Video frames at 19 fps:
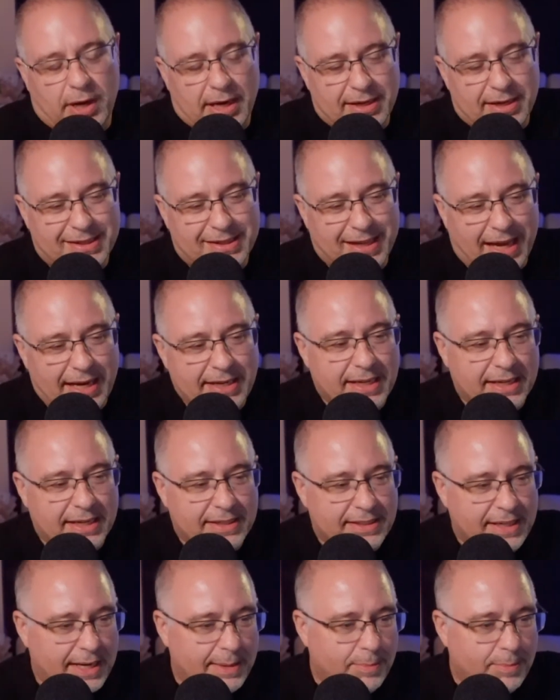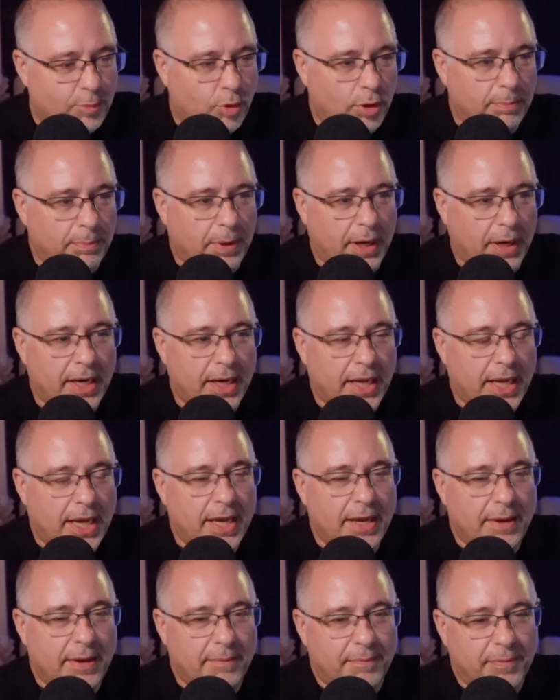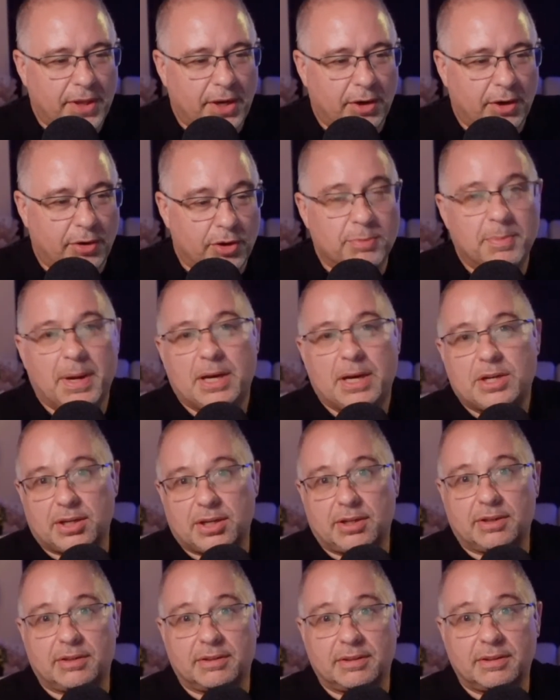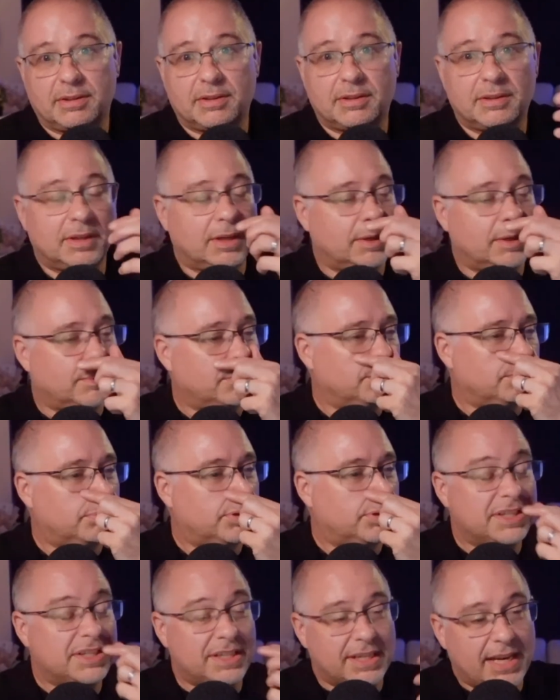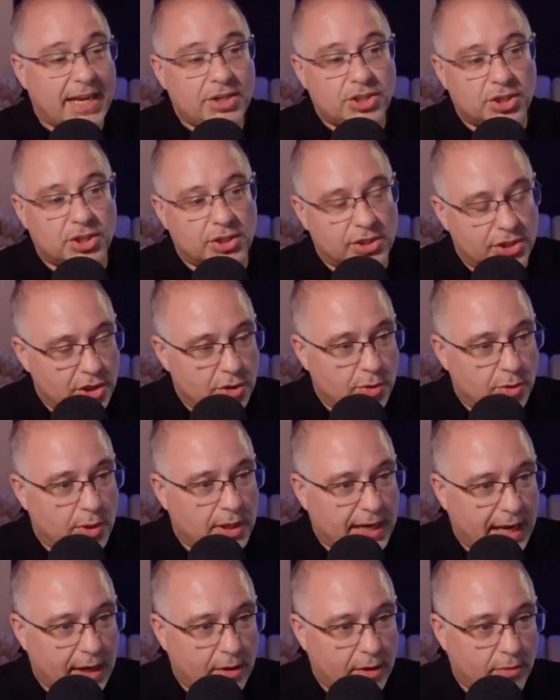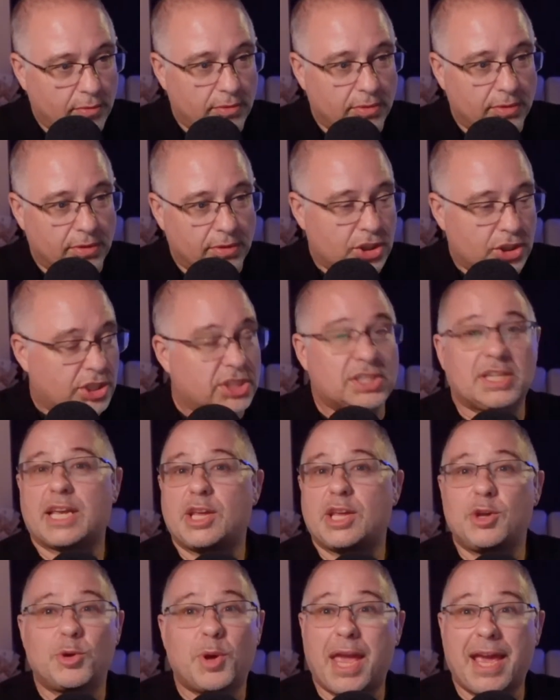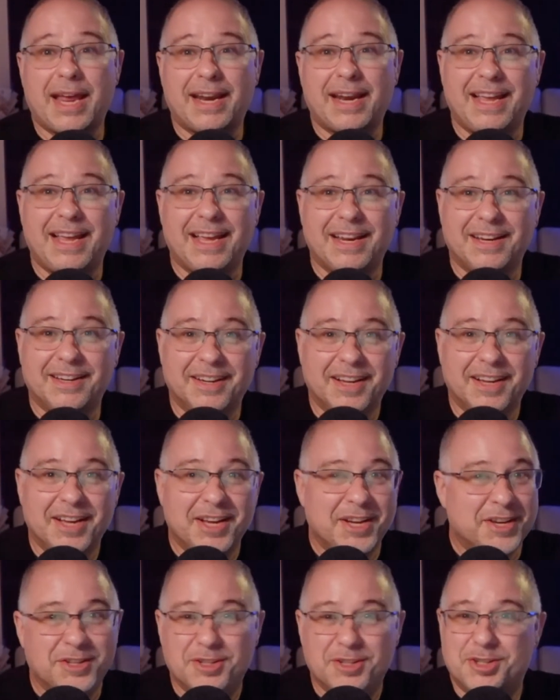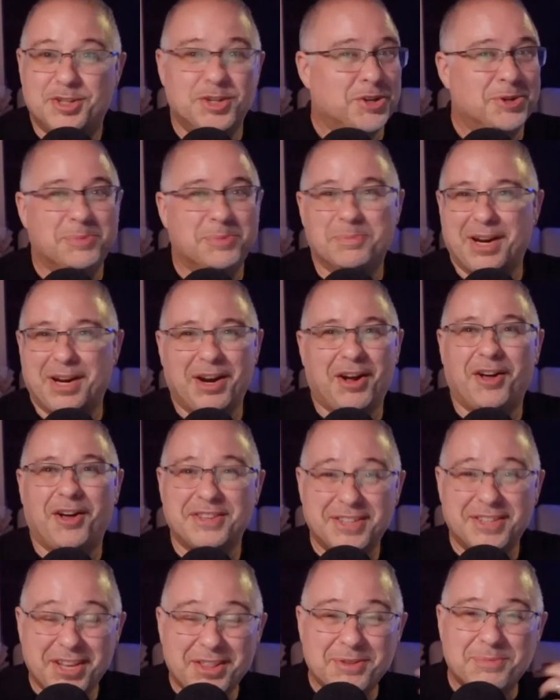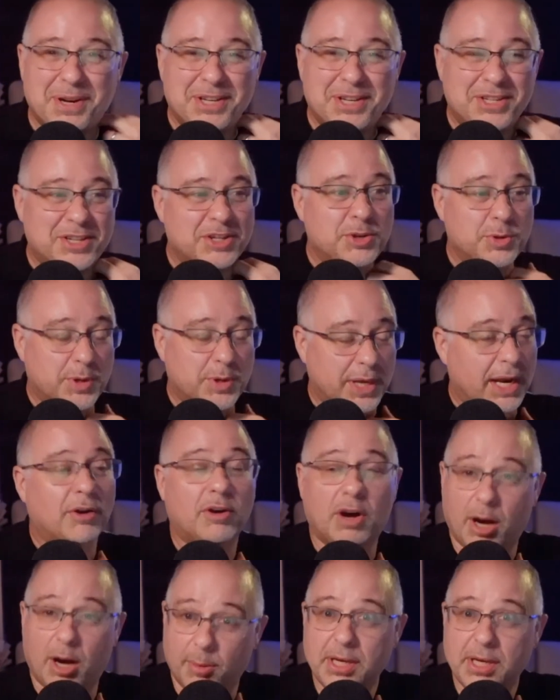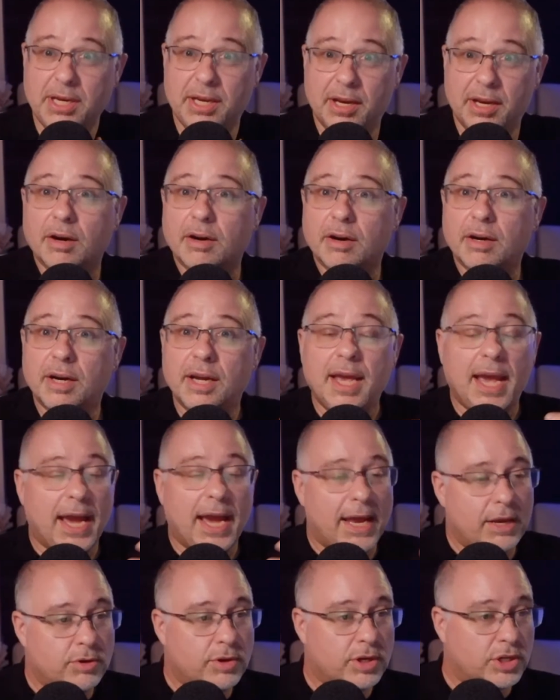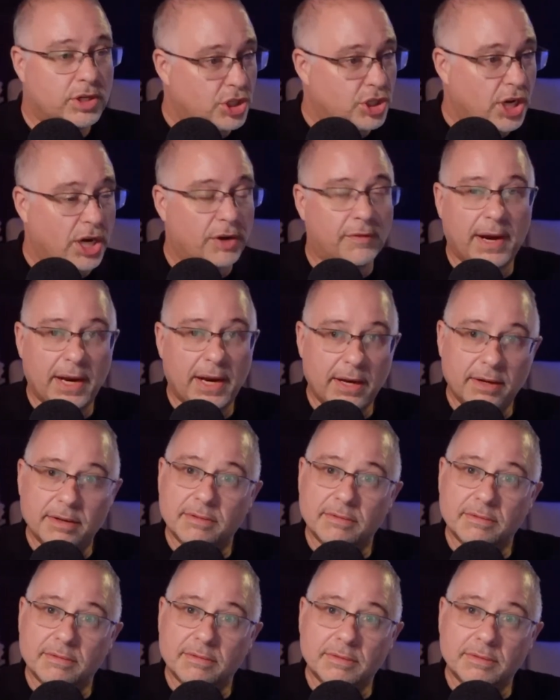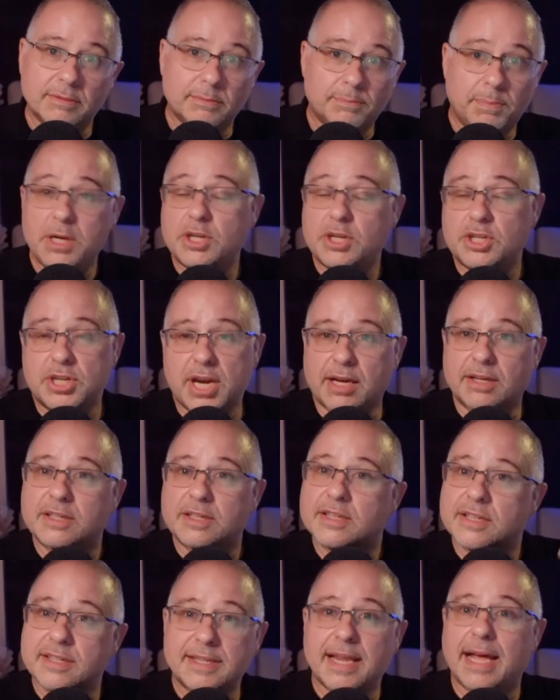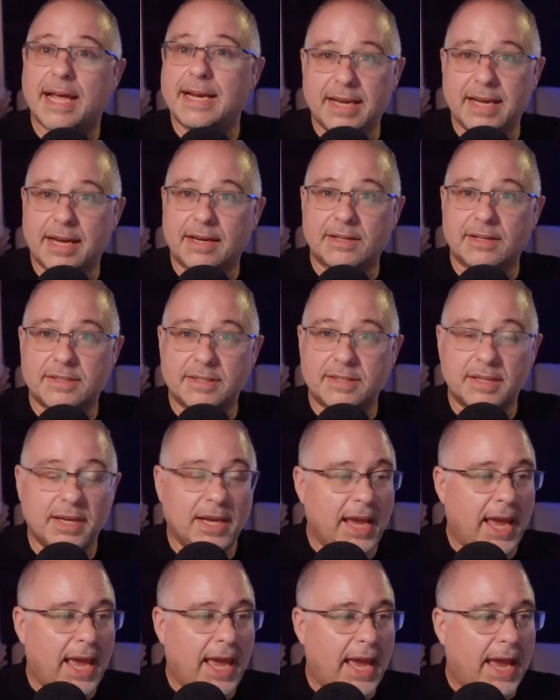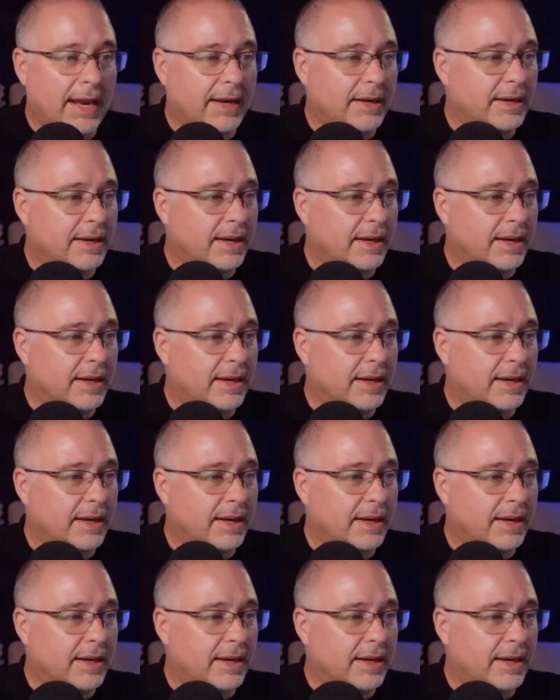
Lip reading: slide decks anymore, but you mentioned presentations. You can now, just like you can in Zoom and all these other places, you can now come in here and you can generate pitch decks and slide decks. And